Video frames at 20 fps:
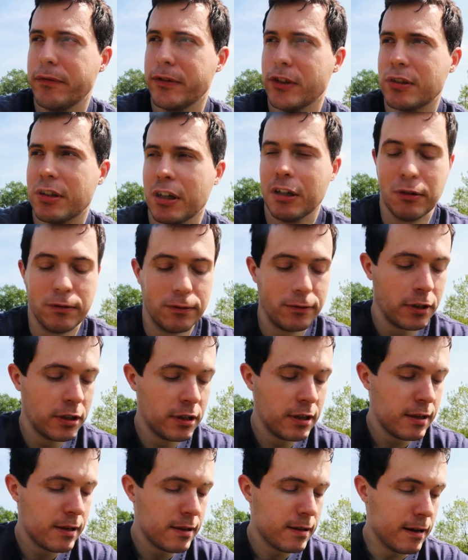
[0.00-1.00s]
of yourself.
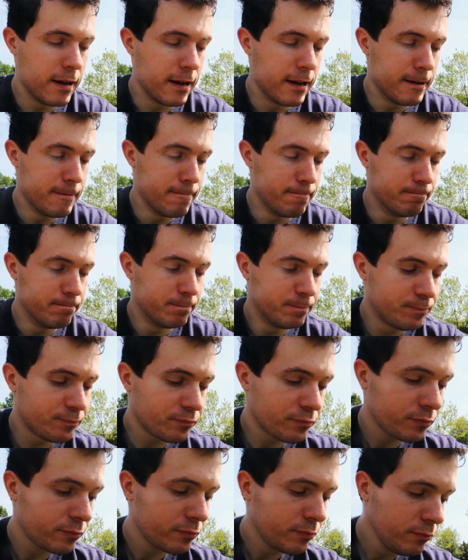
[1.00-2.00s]

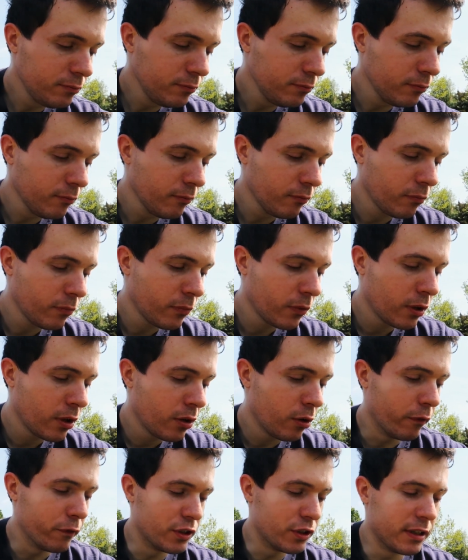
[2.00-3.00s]

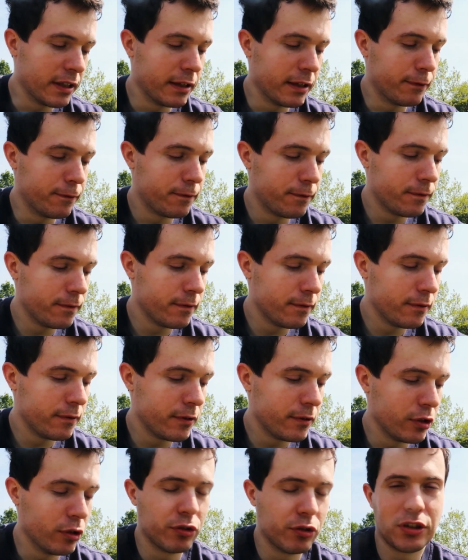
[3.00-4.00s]
Obviously, if
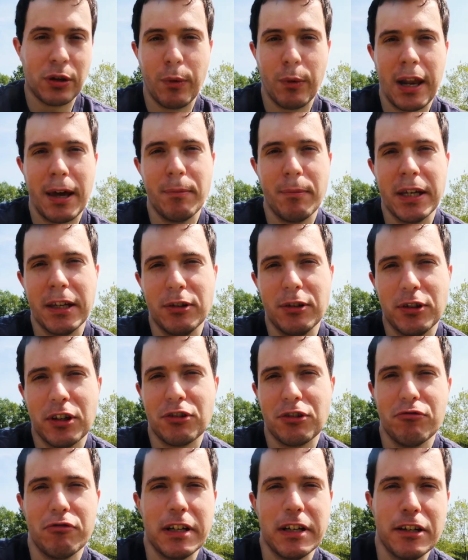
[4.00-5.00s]
you're someone like me who
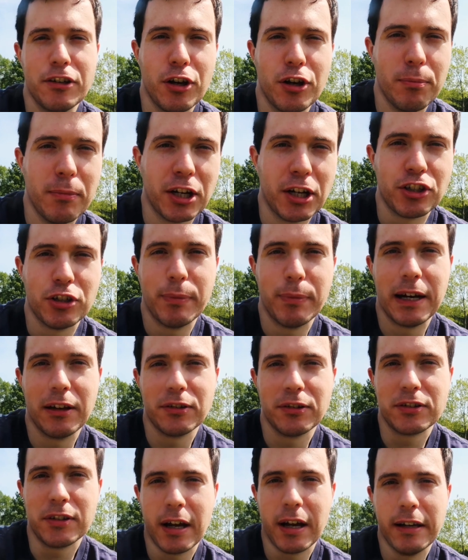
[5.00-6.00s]
doesn't really know much
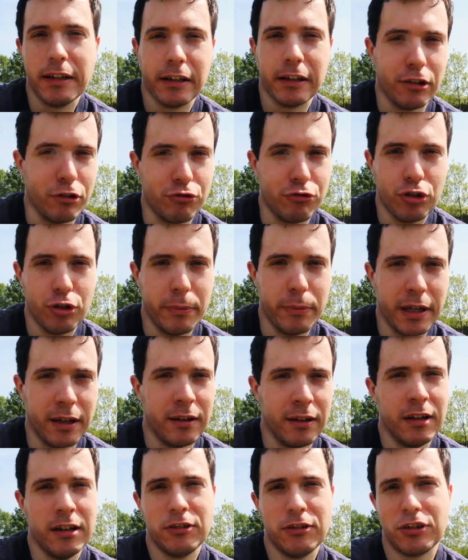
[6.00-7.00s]
about styling and
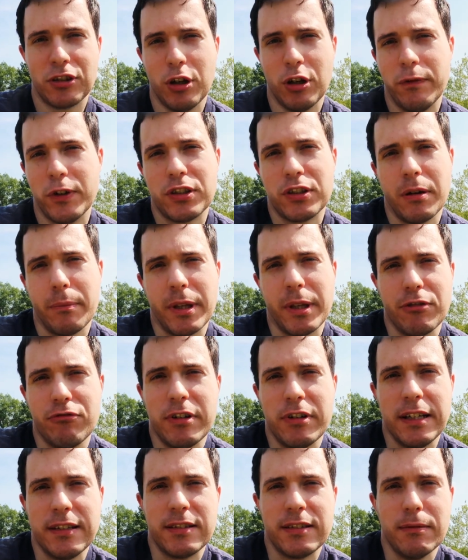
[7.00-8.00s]
grooming, just go for something
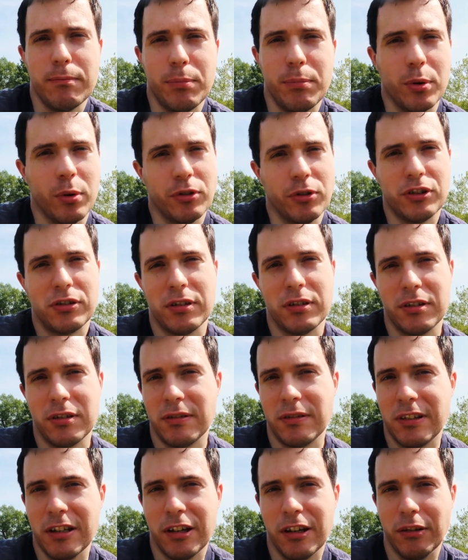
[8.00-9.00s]
really simple, just a,
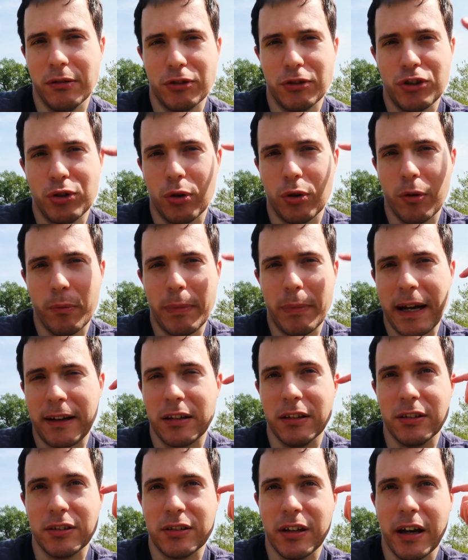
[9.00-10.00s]
you know, short
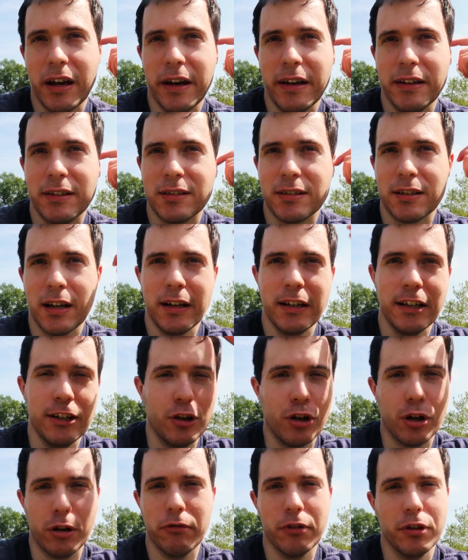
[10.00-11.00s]
back and sides, slightly
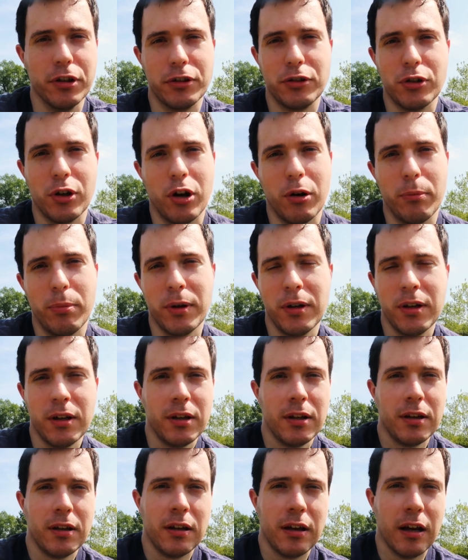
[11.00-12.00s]
longer on the top,
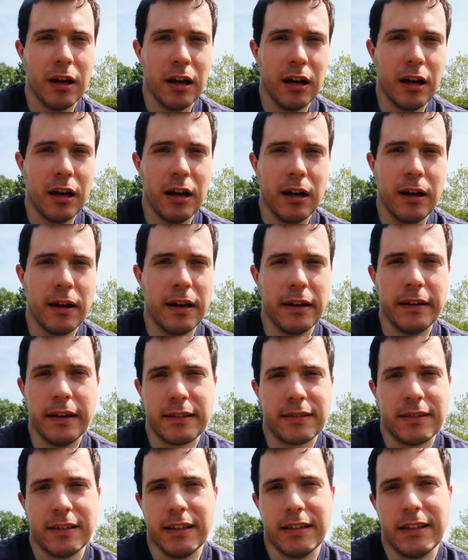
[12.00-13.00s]
and
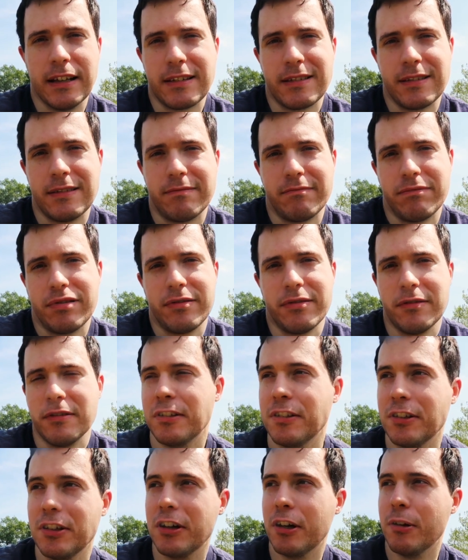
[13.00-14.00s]
that's it, that's,
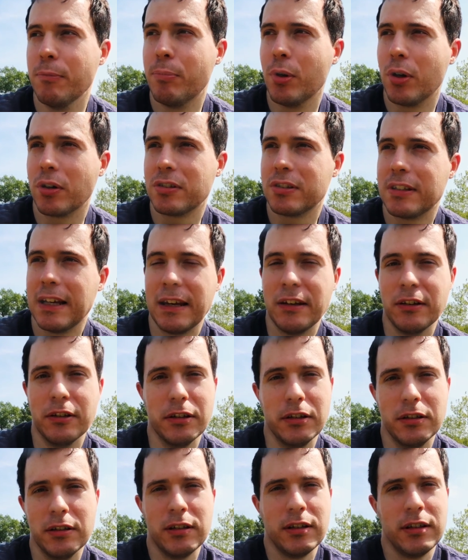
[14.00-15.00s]
you know, bog
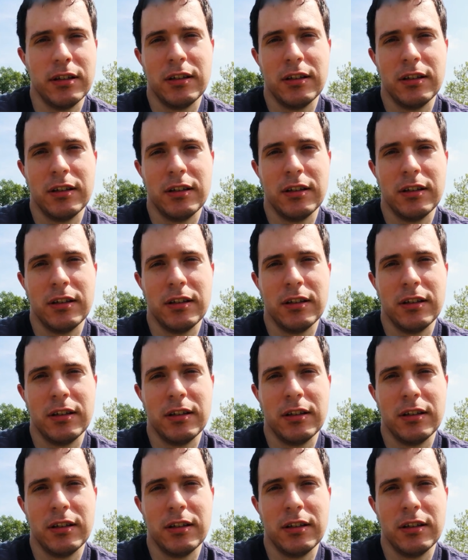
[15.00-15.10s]
standard.